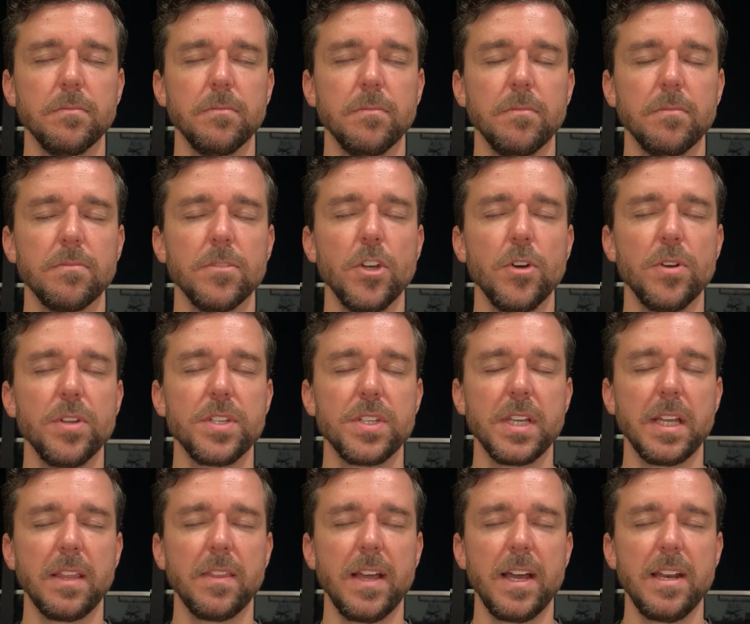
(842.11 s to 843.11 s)

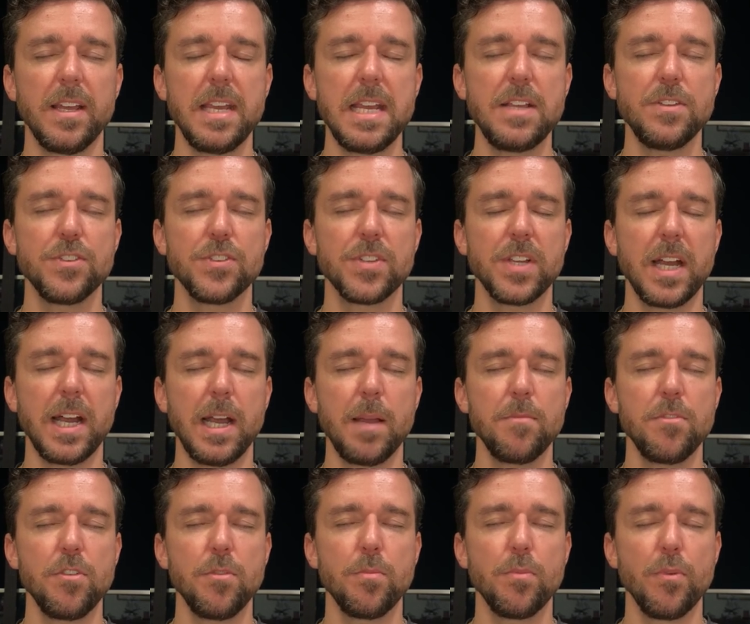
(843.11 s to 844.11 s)
Noticing that each time
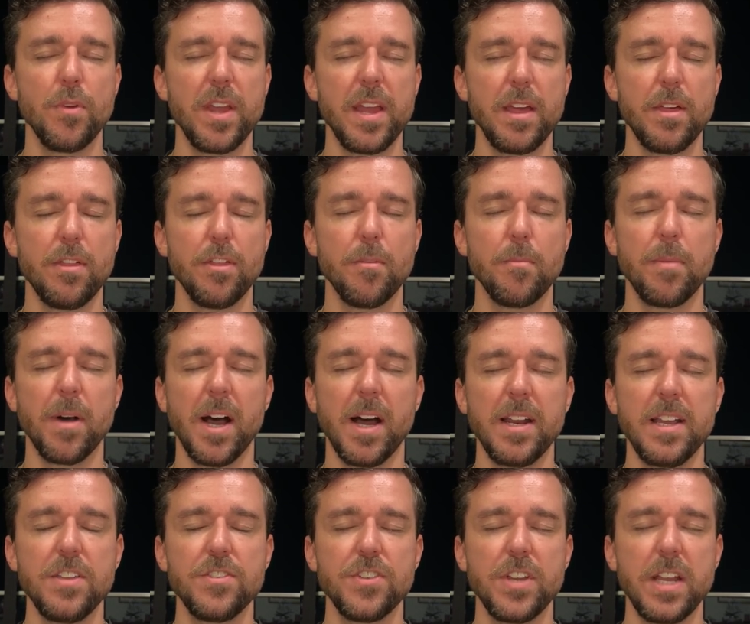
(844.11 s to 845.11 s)
you breathe, the
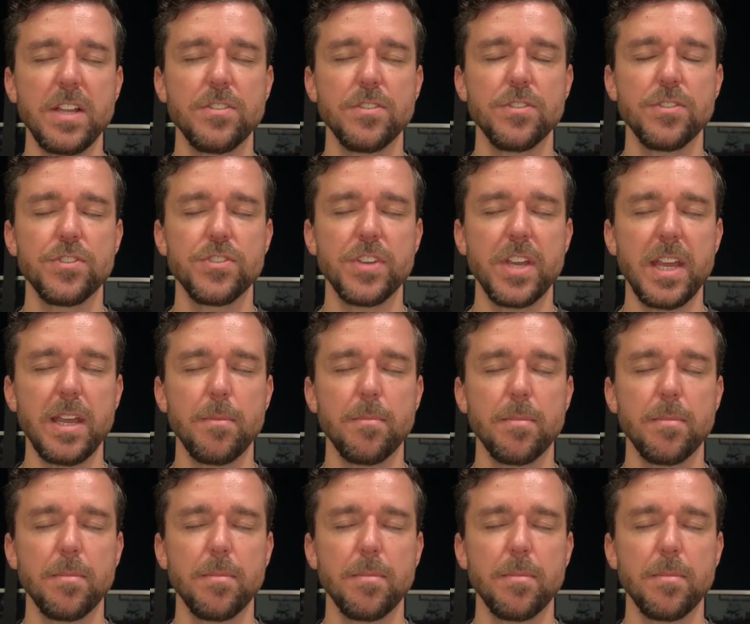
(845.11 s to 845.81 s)
body changes shape.